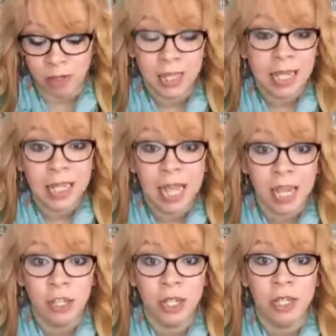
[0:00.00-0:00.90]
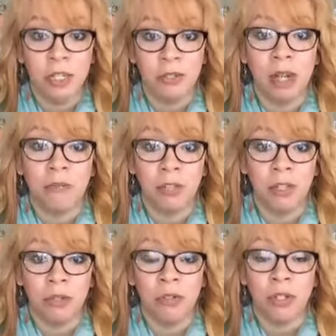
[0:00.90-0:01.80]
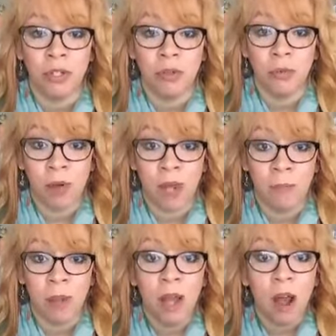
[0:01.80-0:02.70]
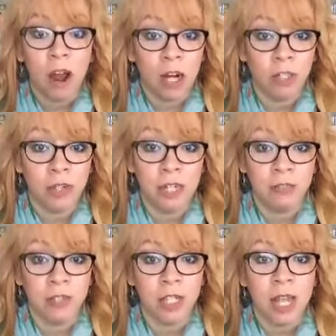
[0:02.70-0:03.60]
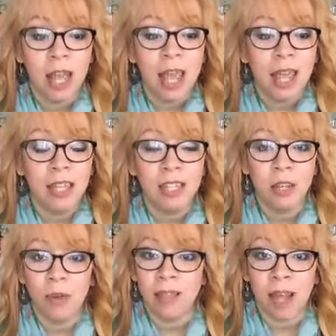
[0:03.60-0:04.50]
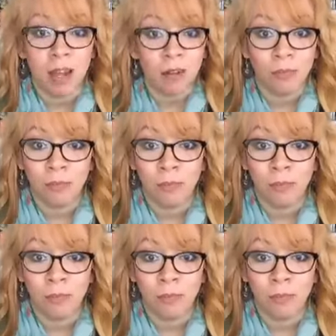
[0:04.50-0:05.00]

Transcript: cleaning agent that you have to use to wipe our transfers? And so I thought